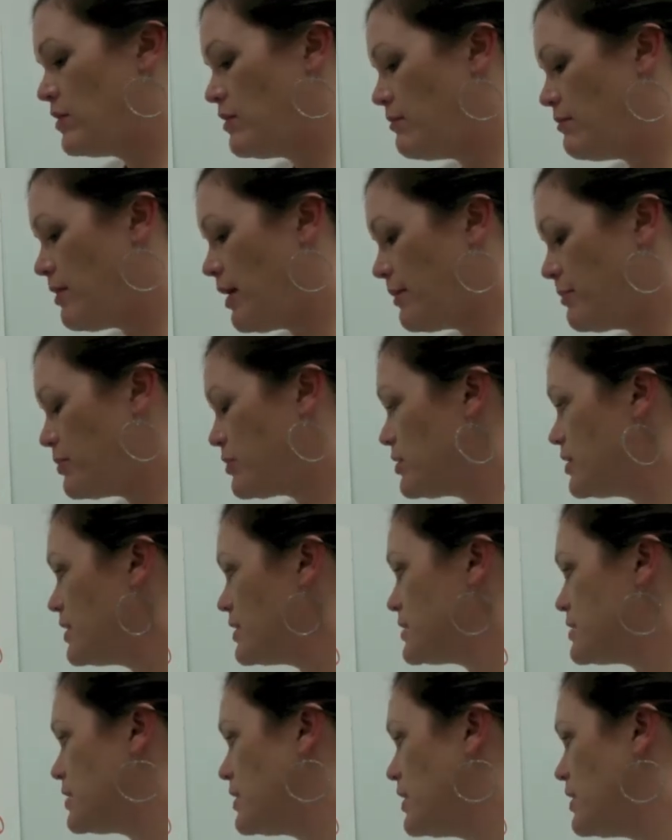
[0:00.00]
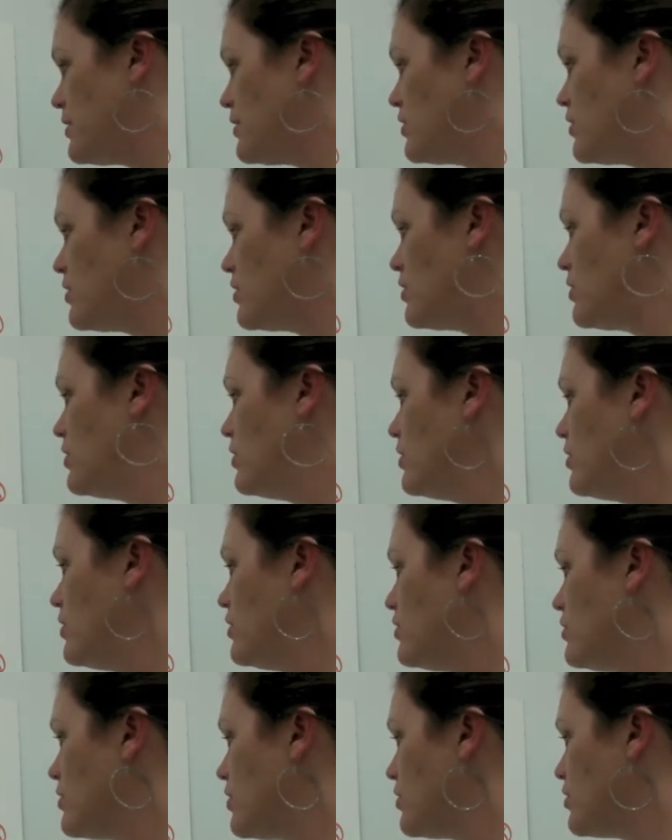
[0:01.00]
by putting together
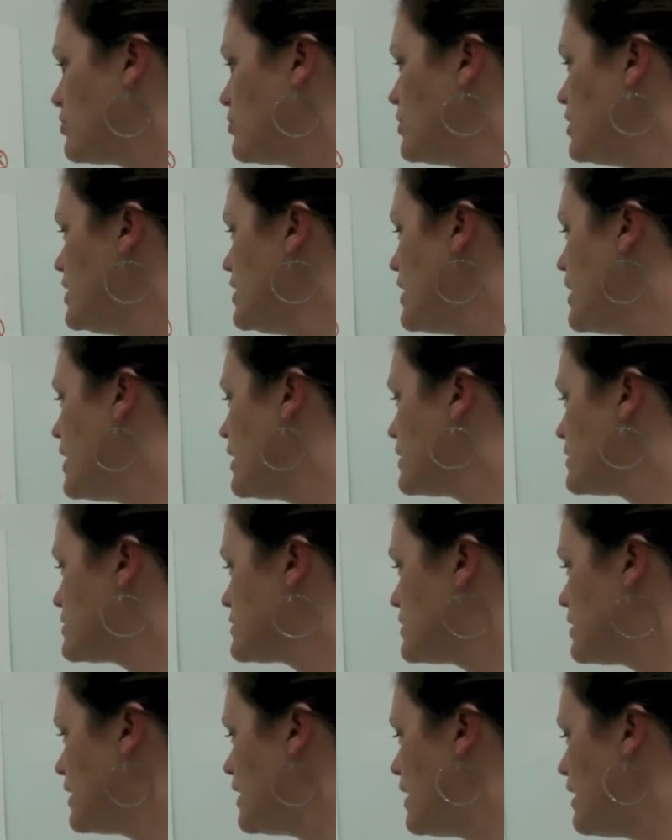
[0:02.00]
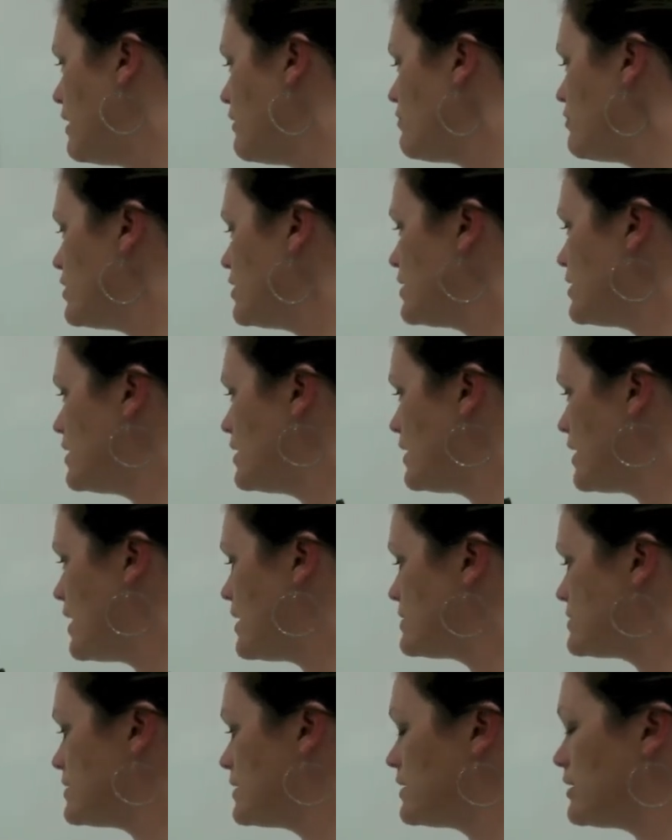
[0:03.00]
the 3x that everything
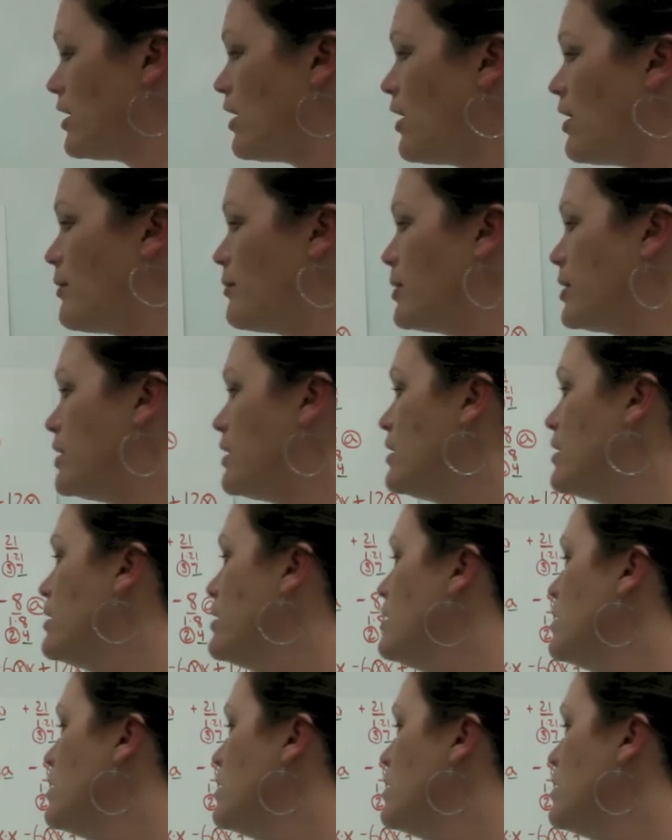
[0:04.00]
has in common